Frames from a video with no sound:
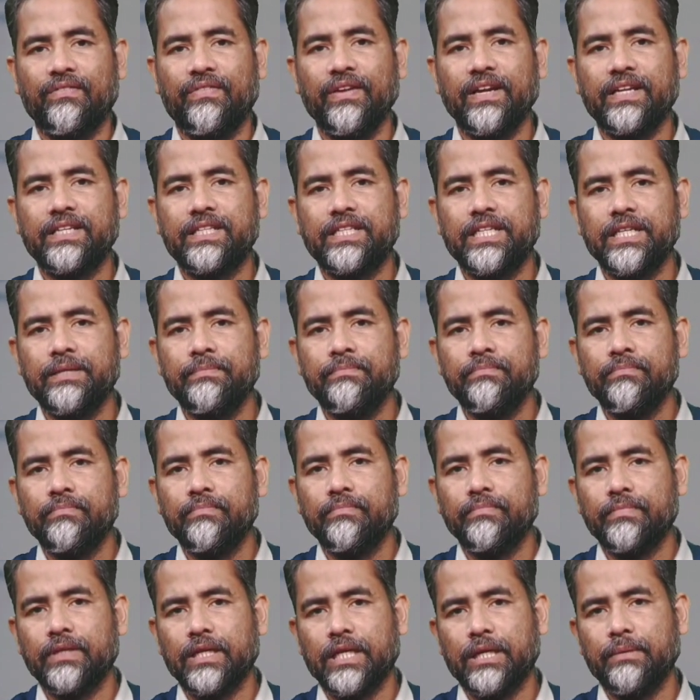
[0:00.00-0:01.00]

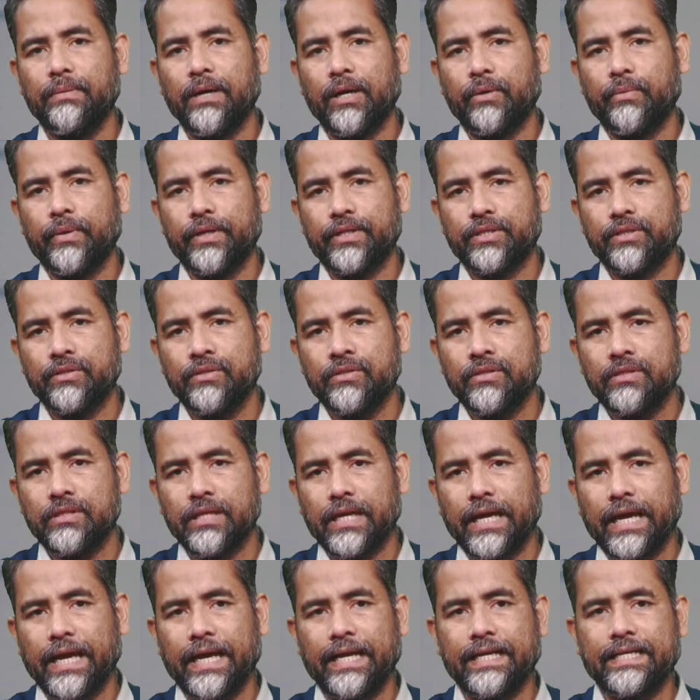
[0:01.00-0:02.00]
victim
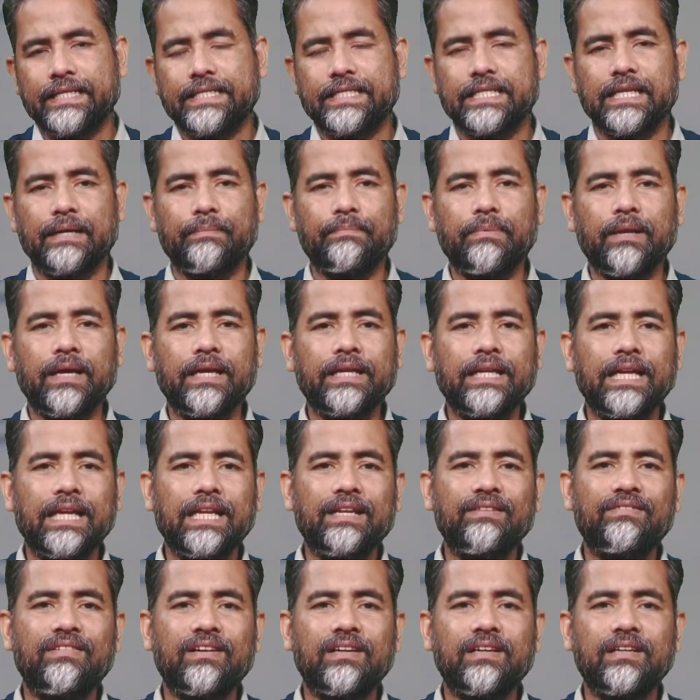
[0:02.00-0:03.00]
evacuations, and supply
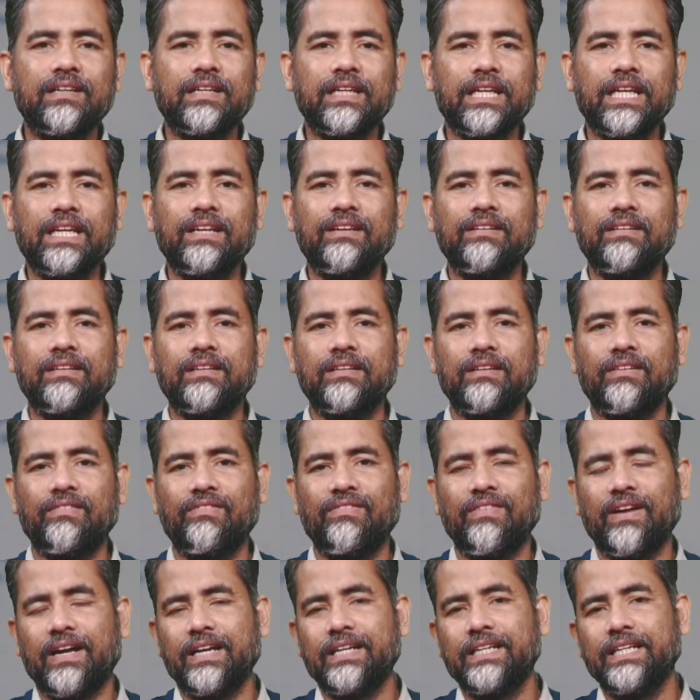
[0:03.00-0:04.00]
delivery in
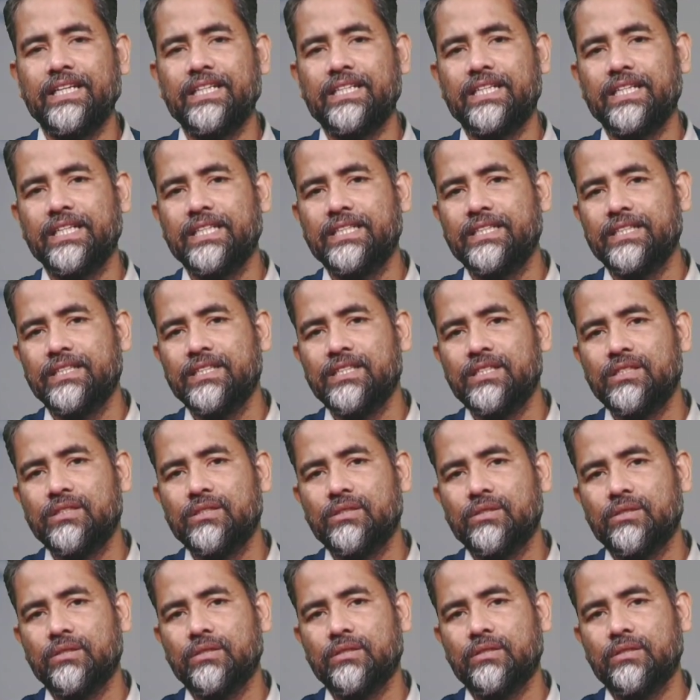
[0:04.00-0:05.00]
flooded regions